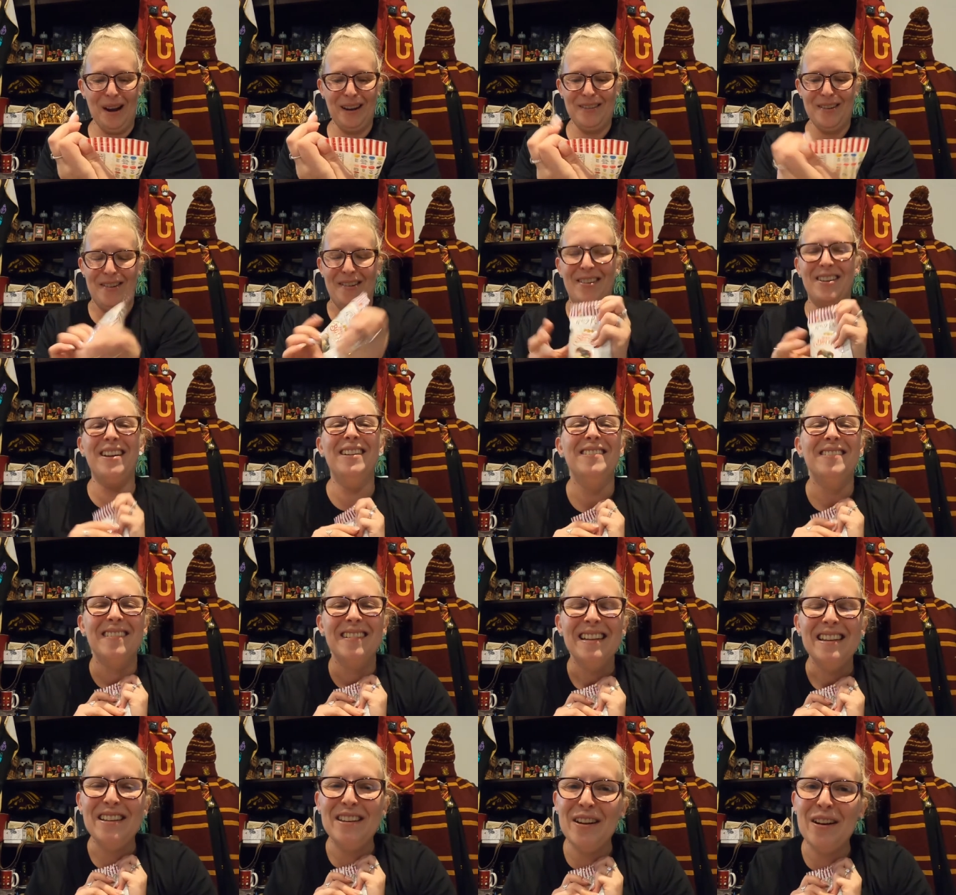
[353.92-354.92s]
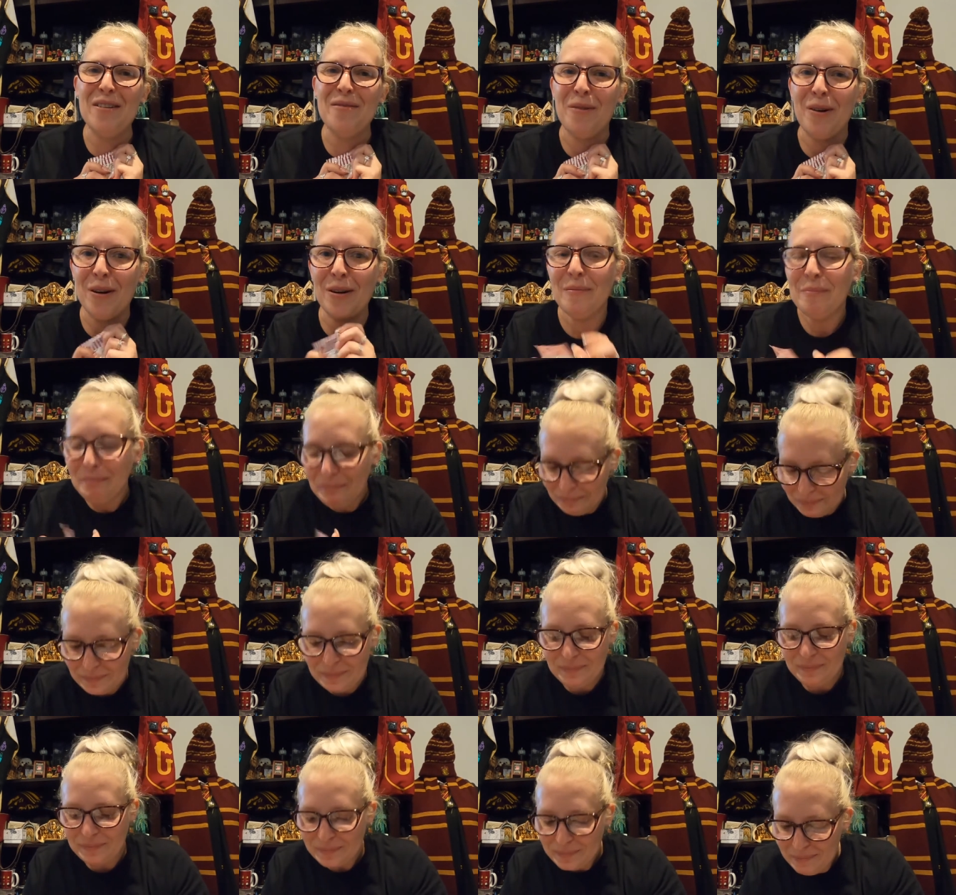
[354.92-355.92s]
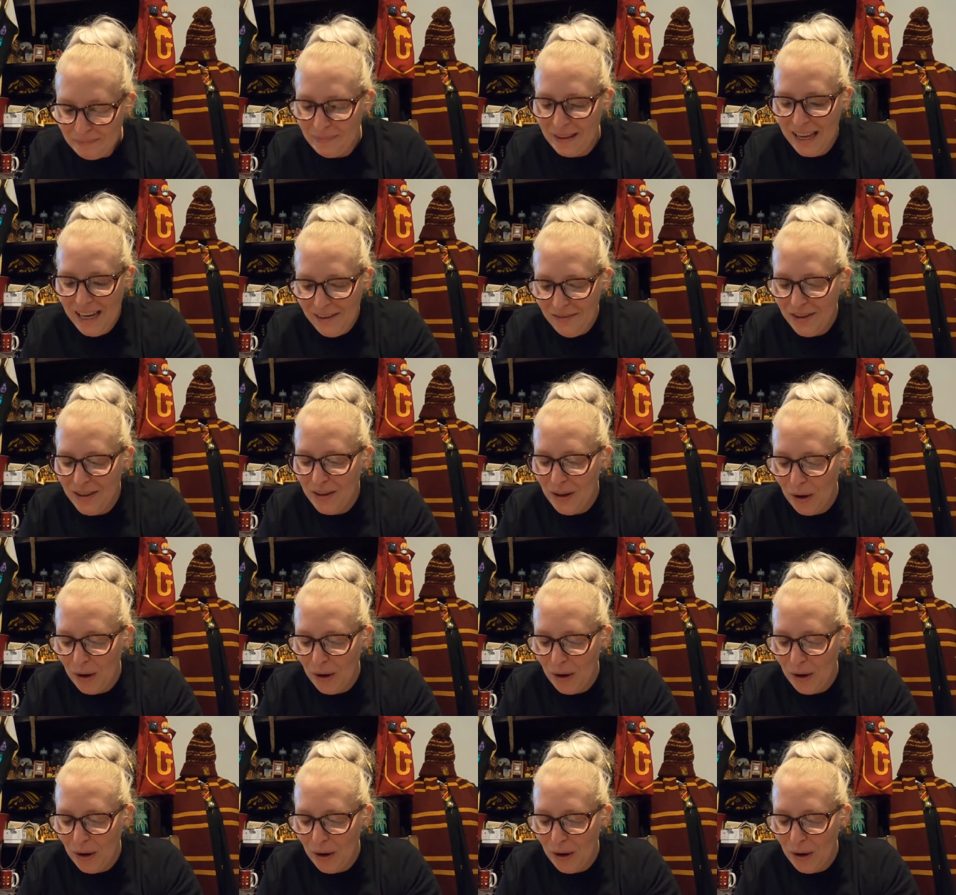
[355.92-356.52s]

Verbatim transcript: my God. You know what? Even